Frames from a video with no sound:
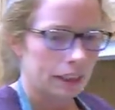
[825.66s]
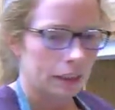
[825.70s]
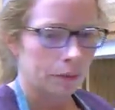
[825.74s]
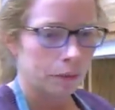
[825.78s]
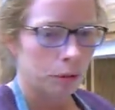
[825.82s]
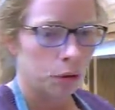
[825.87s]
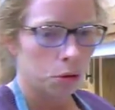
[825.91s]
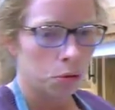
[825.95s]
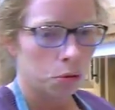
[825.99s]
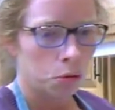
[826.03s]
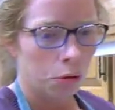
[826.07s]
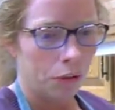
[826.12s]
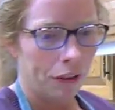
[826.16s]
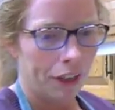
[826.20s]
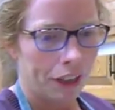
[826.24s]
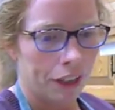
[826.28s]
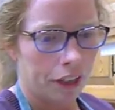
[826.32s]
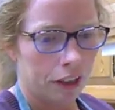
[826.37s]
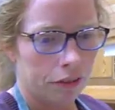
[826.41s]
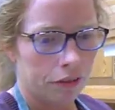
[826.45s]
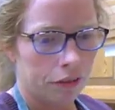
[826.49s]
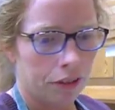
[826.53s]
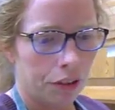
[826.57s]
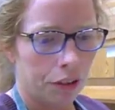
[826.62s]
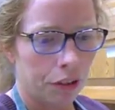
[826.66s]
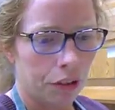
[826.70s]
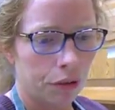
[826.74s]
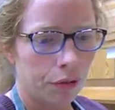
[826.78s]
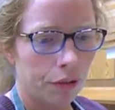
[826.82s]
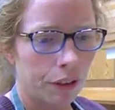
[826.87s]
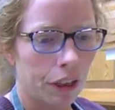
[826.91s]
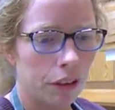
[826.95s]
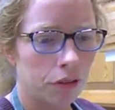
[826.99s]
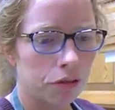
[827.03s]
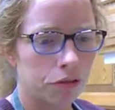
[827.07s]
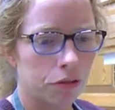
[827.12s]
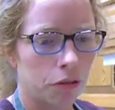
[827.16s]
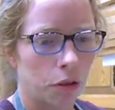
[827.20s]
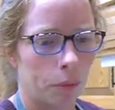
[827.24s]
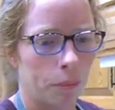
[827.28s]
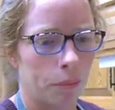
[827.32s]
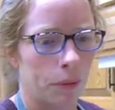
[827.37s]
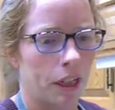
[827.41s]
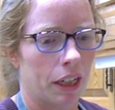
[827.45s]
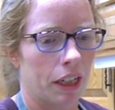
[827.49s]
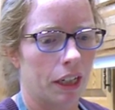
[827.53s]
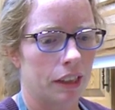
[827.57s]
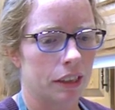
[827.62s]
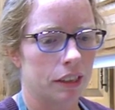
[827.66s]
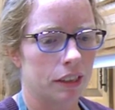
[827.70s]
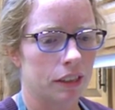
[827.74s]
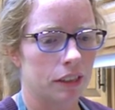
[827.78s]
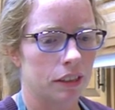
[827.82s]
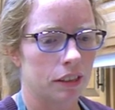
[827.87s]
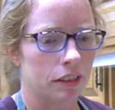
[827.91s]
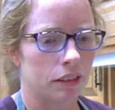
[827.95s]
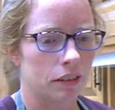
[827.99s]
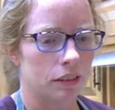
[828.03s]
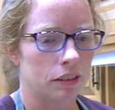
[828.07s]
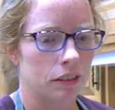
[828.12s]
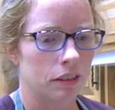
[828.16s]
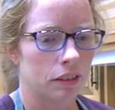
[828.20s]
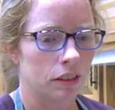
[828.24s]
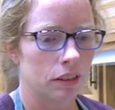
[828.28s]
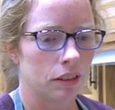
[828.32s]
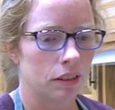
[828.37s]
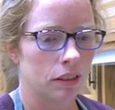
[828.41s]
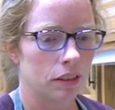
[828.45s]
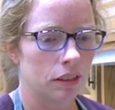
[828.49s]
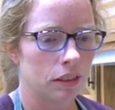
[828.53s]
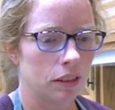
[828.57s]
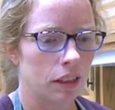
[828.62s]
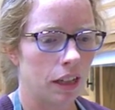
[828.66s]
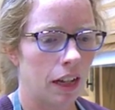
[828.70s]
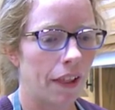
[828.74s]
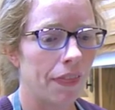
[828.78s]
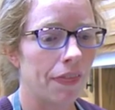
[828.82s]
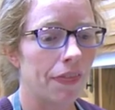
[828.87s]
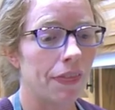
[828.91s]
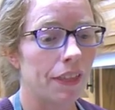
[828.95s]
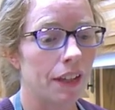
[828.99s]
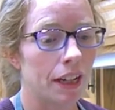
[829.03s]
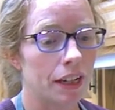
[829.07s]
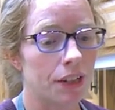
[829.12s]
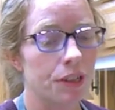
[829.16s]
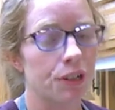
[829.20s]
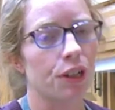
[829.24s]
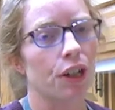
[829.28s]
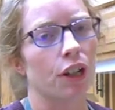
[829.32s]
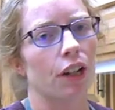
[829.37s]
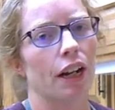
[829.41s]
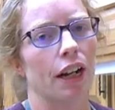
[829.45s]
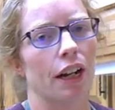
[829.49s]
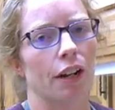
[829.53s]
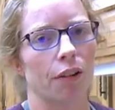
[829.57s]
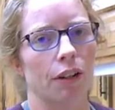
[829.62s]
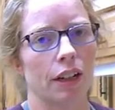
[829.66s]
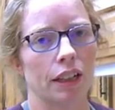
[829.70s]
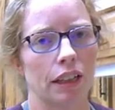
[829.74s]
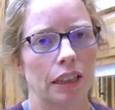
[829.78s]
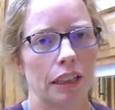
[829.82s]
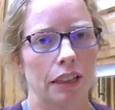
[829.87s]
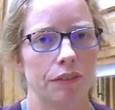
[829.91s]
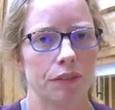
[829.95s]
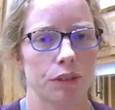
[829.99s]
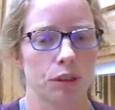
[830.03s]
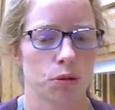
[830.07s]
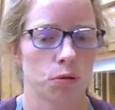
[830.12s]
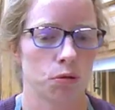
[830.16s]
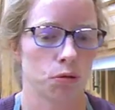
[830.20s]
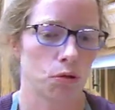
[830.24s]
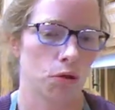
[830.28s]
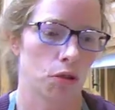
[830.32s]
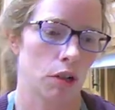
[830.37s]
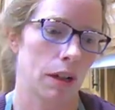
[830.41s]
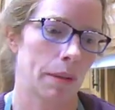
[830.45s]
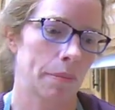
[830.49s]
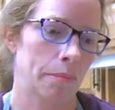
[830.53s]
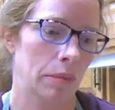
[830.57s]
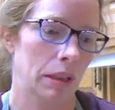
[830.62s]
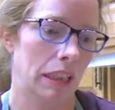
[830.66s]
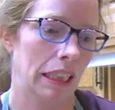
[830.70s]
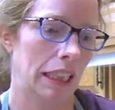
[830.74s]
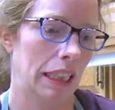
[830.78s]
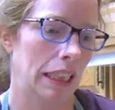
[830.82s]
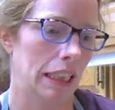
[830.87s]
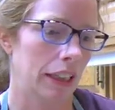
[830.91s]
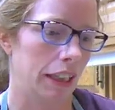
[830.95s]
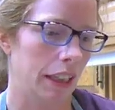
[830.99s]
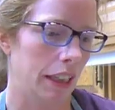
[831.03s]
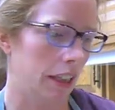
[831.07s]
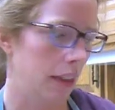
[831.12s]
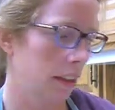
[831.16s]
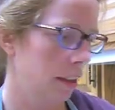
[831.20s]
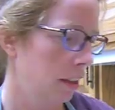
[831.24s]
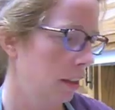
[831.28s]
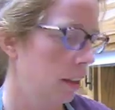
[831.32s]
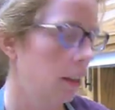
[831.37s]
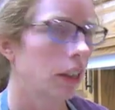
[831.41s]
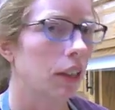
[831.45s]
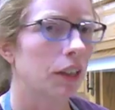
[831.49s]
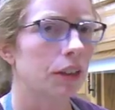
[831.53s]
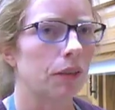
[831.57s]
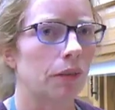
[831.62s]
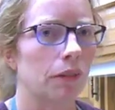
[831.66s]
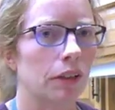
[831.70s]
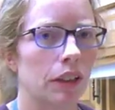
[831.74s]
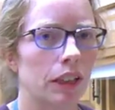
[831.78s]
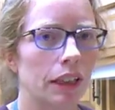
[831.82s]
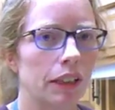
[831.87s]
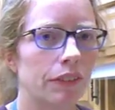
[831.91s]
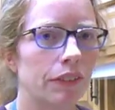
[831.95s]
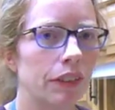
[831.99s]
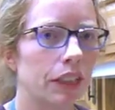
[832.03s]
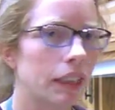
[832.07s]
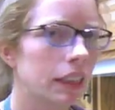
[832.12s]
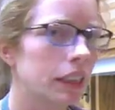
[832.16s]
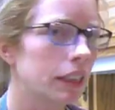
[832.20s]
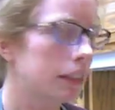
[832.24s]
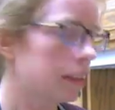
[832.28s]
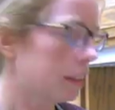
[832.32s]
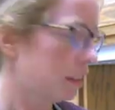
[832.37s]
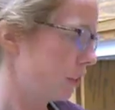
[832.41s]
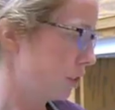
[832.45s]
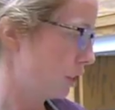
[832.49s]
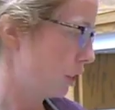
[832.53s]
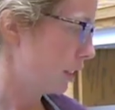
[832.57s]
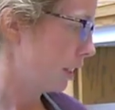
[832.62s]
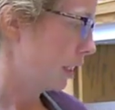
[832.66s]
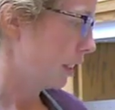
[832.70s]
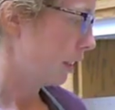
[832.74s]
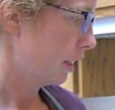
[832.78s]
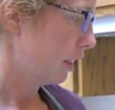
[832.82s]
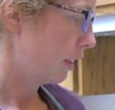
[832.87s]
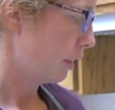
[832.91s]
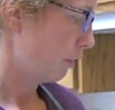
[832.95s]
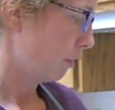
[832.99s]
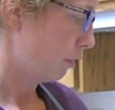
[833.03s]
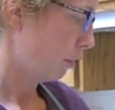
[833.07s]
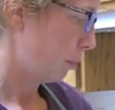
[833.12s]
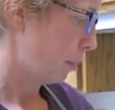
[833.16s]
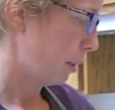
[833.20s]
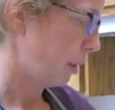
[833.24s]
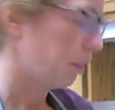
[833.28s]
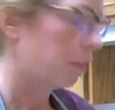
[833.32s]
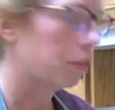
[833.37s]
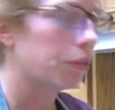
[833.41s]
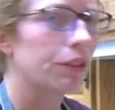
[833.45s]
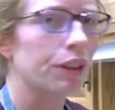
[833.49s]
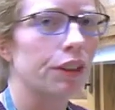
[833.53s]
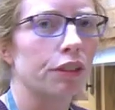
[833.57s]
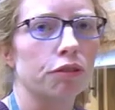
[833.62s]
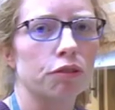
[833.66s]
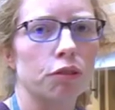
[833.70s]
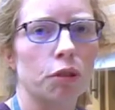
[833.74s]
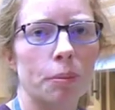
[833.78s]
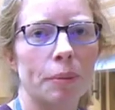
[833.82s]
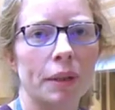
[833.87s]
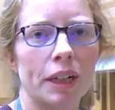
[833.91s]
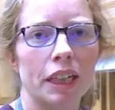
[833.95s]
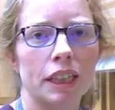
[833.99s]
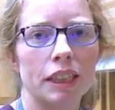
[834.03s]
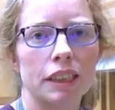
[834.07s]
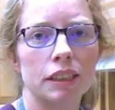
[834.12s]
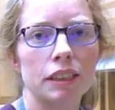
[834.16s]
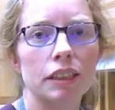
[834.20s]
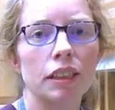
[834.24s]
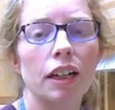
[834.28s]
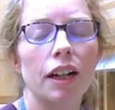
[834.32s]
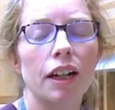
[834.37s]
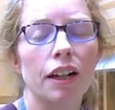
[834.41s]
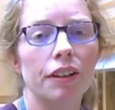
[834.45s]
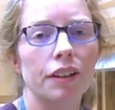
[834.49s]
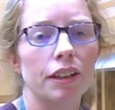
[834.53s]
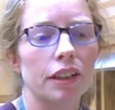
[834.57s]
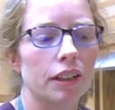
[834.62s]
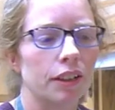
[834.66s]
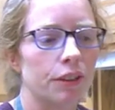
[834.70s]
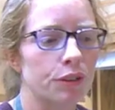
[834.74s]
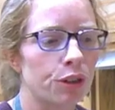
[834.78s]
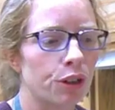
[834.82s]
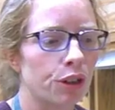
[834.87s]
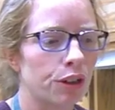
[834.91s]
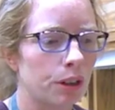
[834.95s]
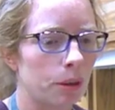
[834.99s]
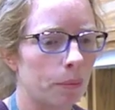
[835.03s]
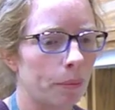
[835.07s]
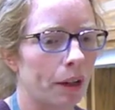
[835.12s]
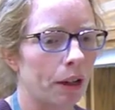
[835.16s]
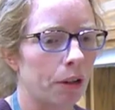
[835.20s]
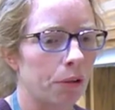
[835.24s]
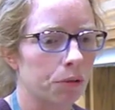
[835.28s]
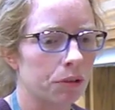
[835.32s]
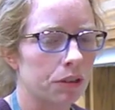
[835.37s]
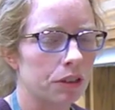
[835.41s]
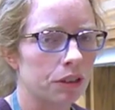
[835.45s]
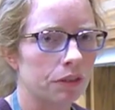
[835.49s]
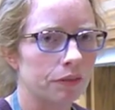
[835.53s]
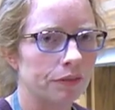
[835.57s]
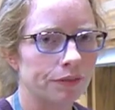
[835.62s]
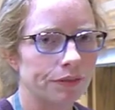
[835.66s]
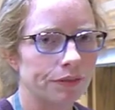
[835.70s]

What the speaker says: them cool there for 3 to 4 minutes and then turn out and leave to cool completely. So I'm going to leave these just like this for about 3 or 4 minutes and then turn them out.